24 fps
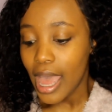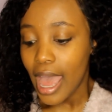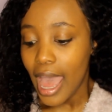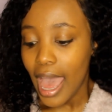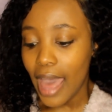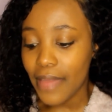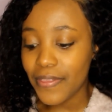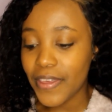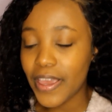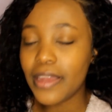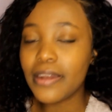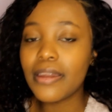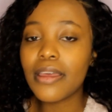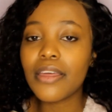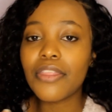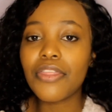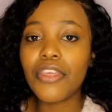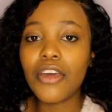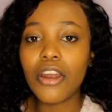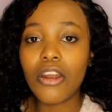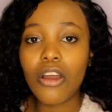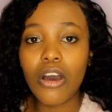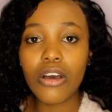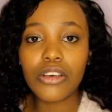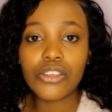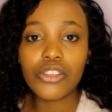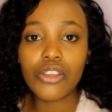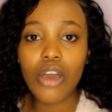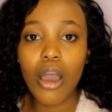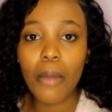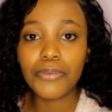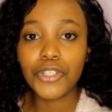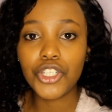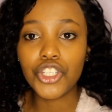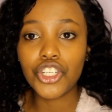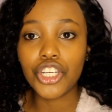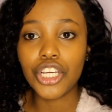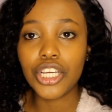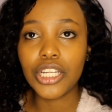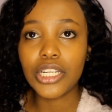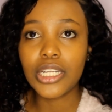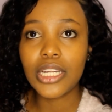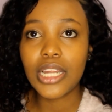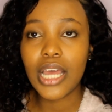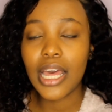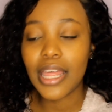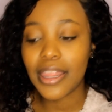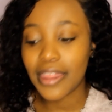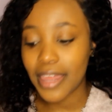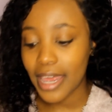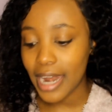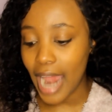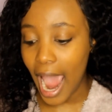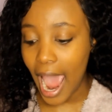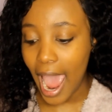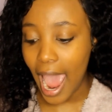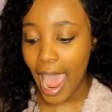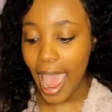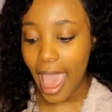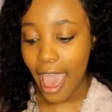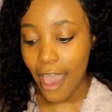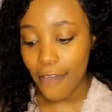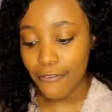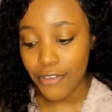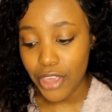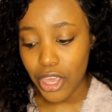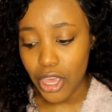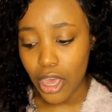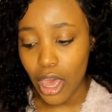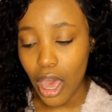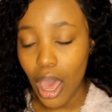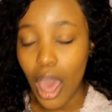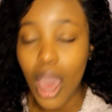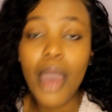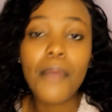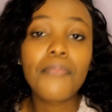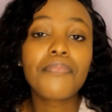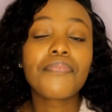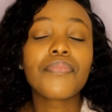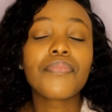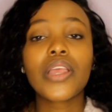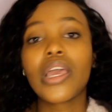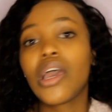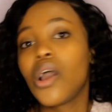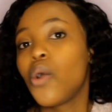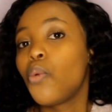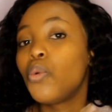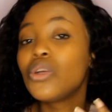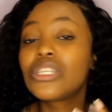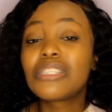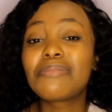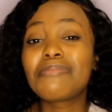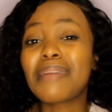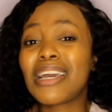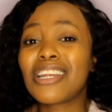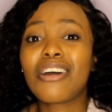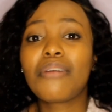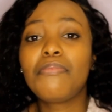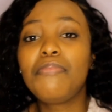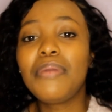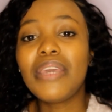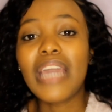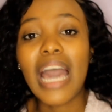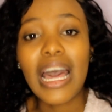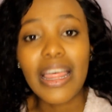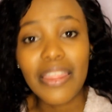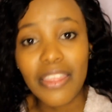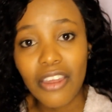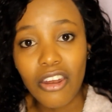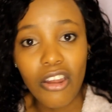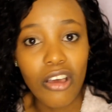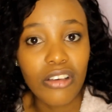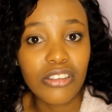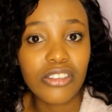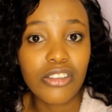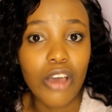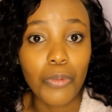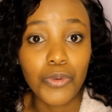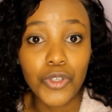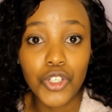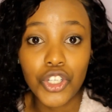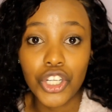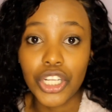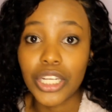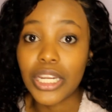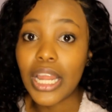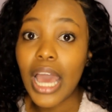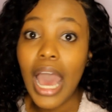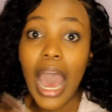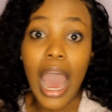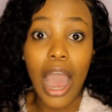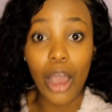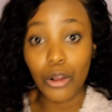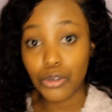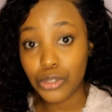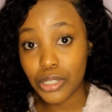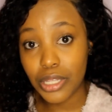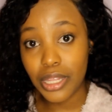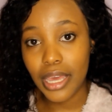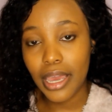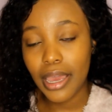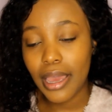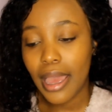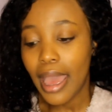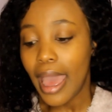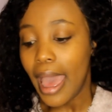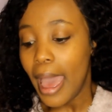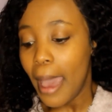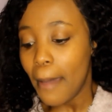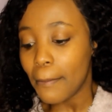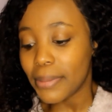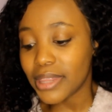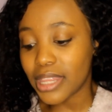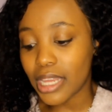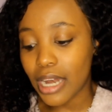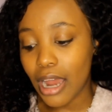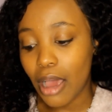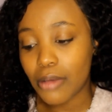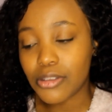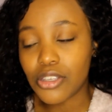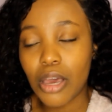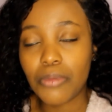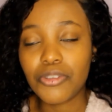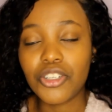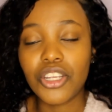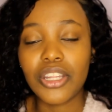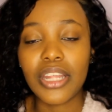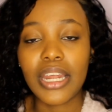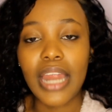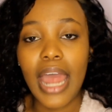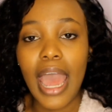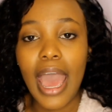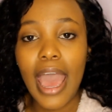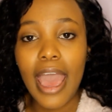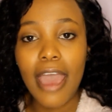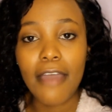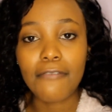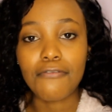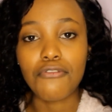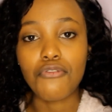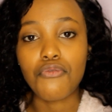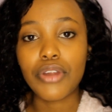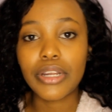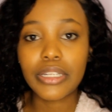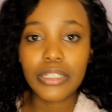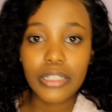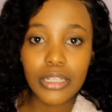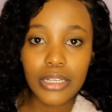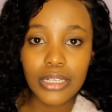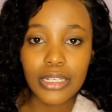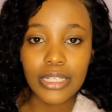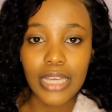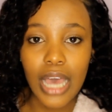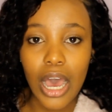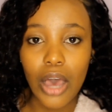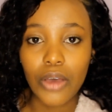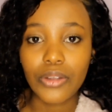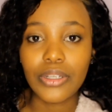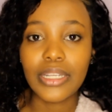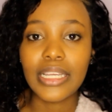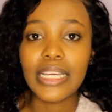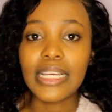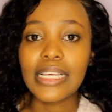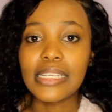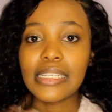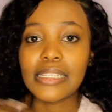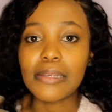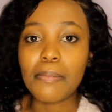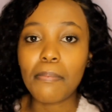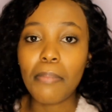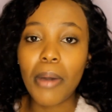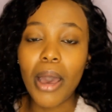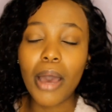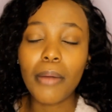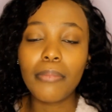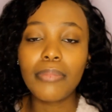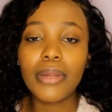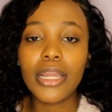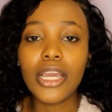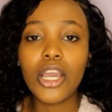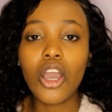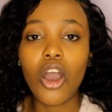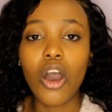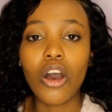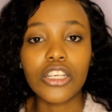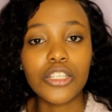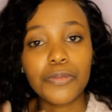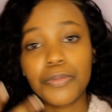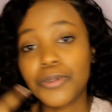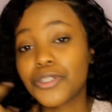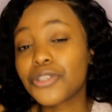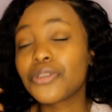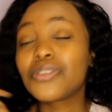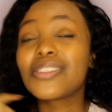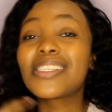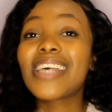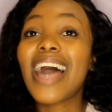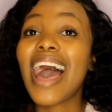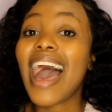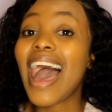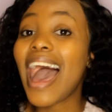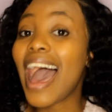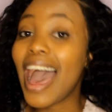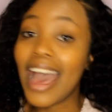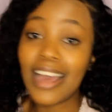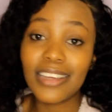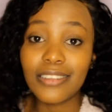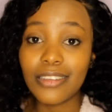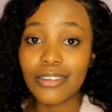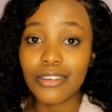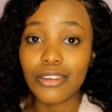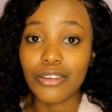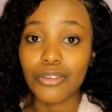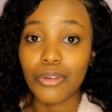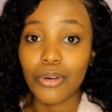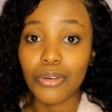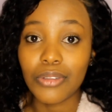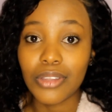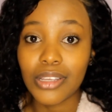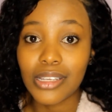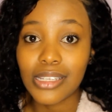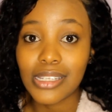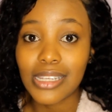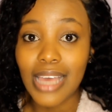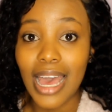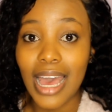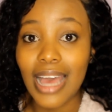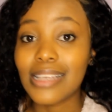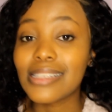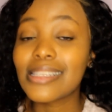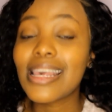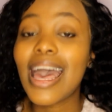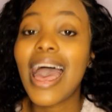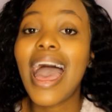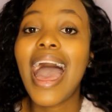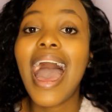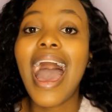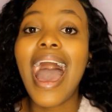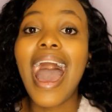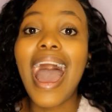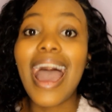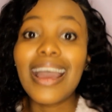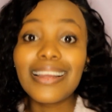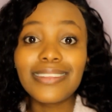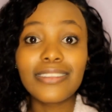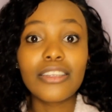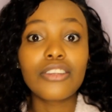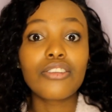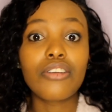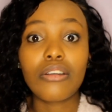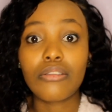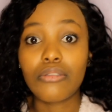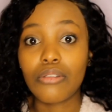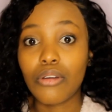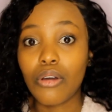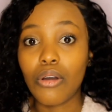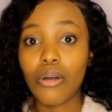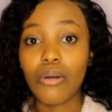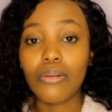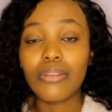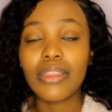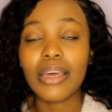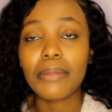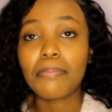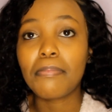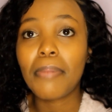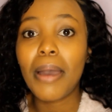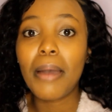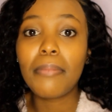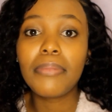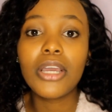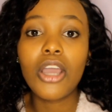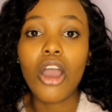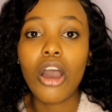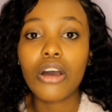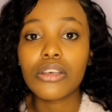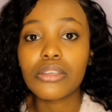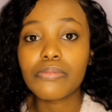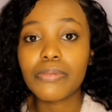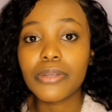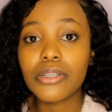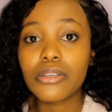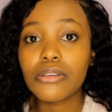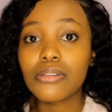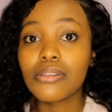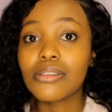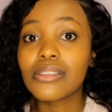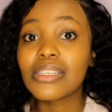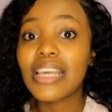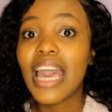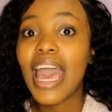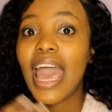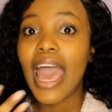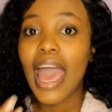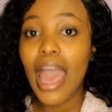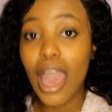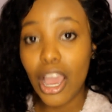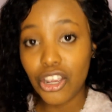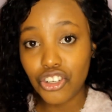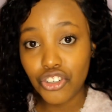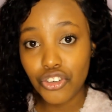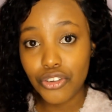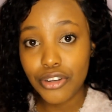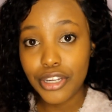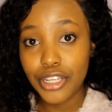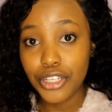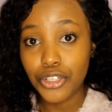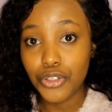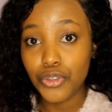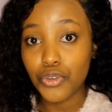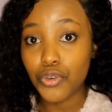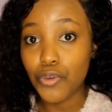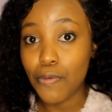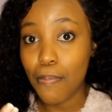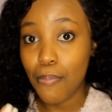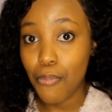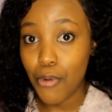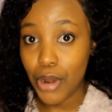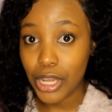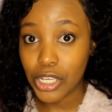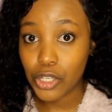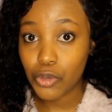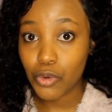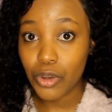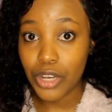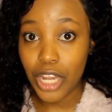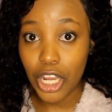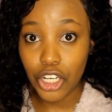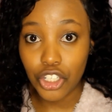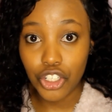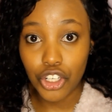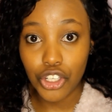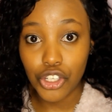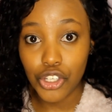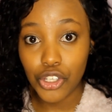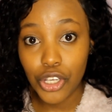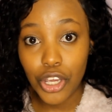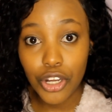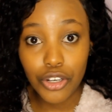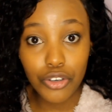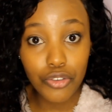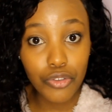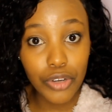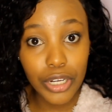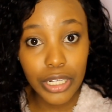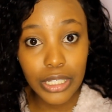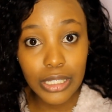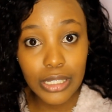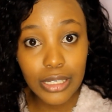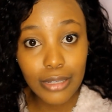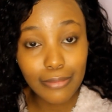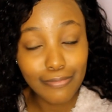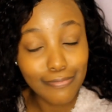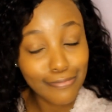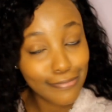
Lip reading: And then the last option that I have here, which might not be the last option out there, but the last option that I have written down is public hospitals. I didn't know this, guys. I did not know that public hospitals actually do breast reduction surgeries.